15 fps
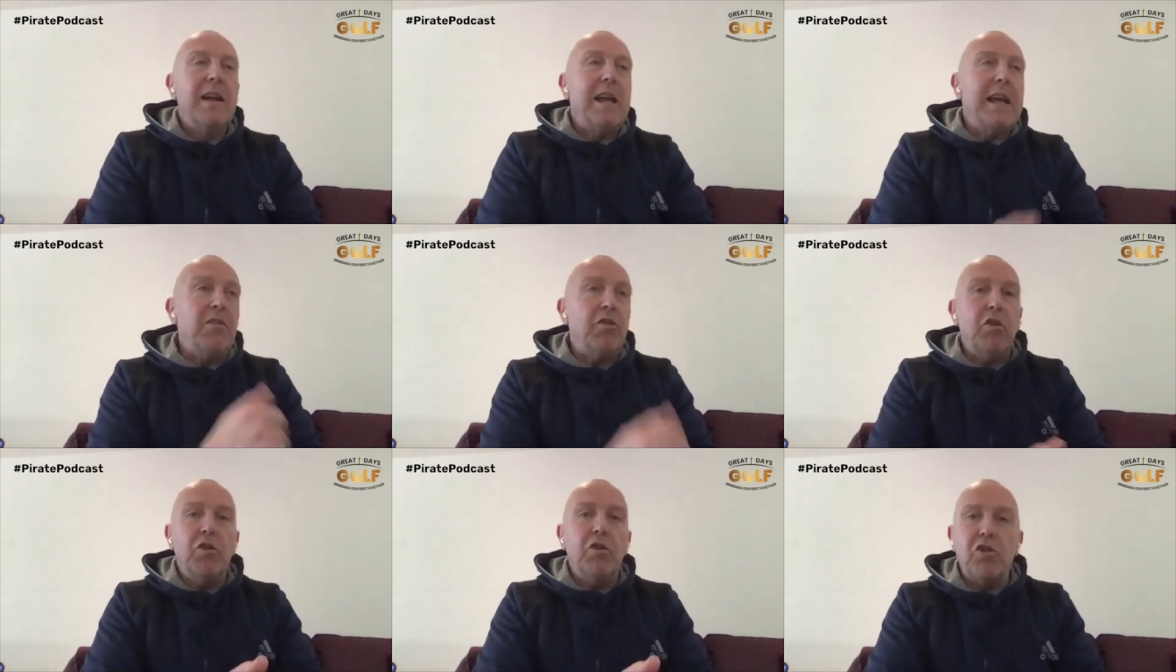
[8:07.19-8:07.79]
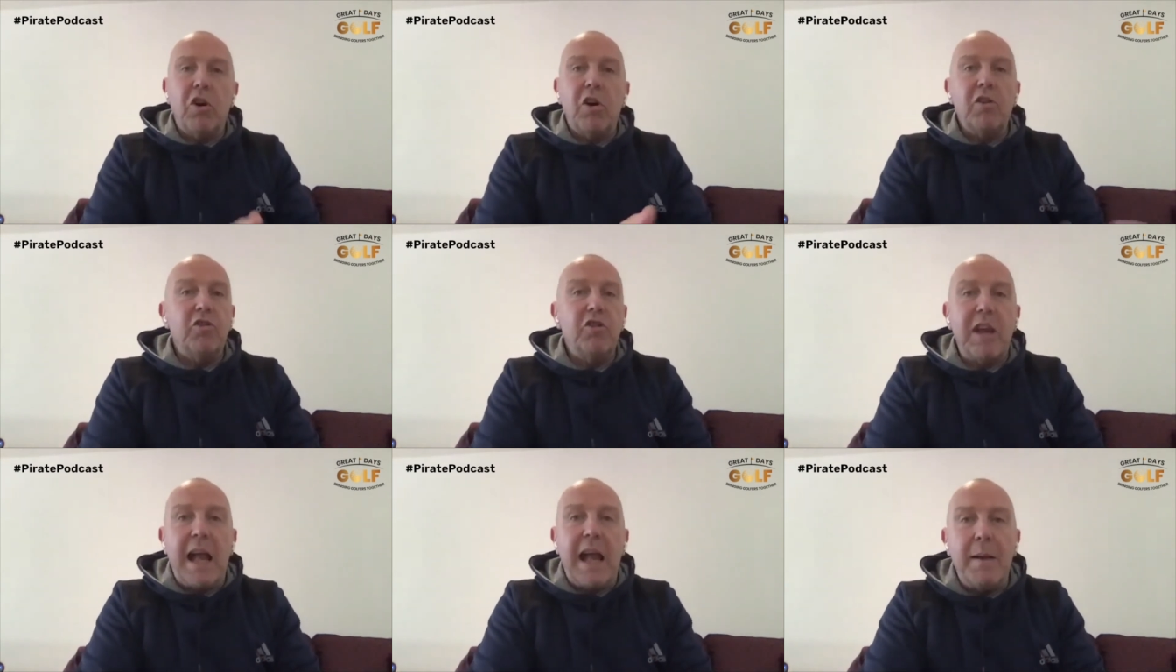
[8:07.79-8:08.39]
It's her shot.
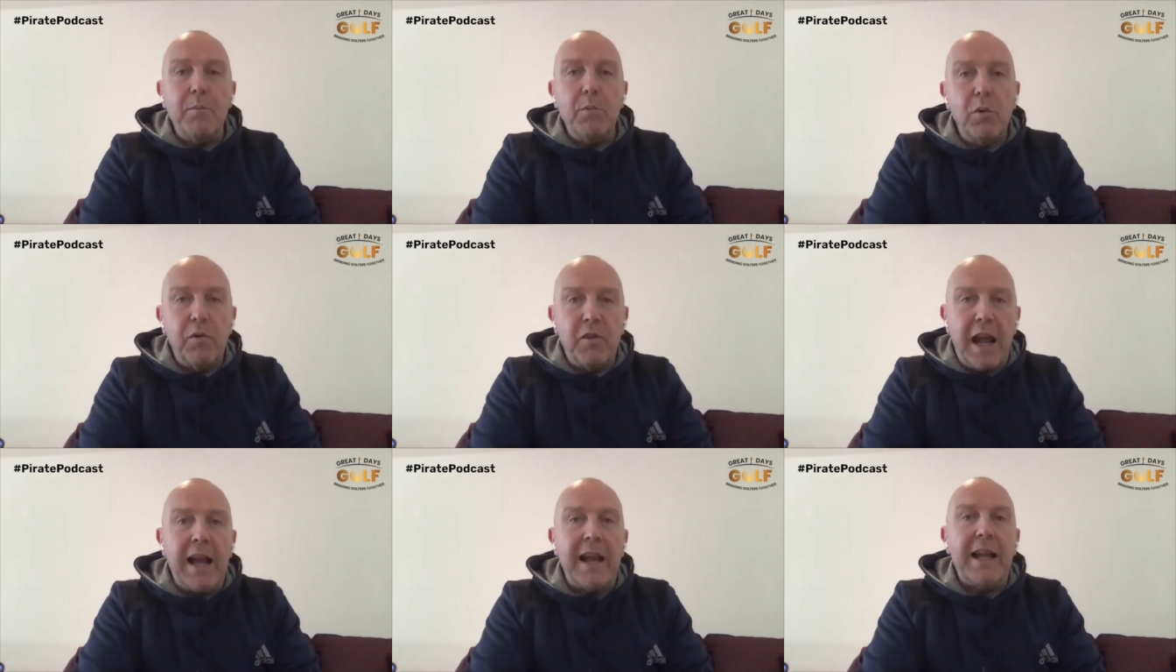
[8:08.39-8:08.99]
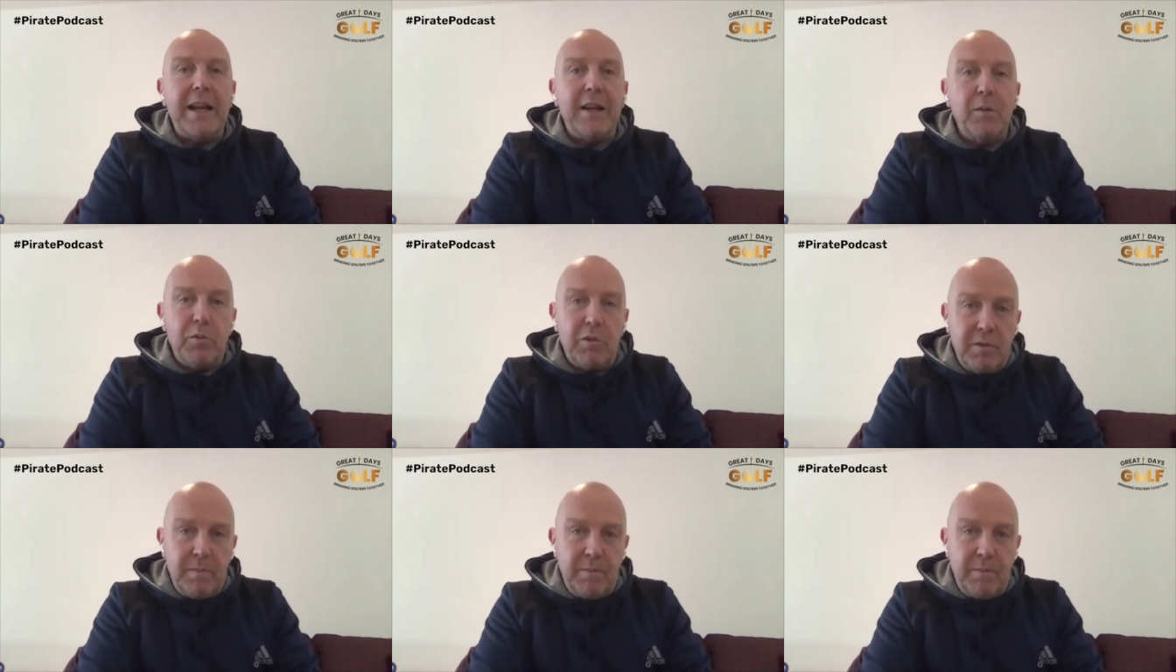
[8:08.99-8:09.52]
She can't move, can't get out.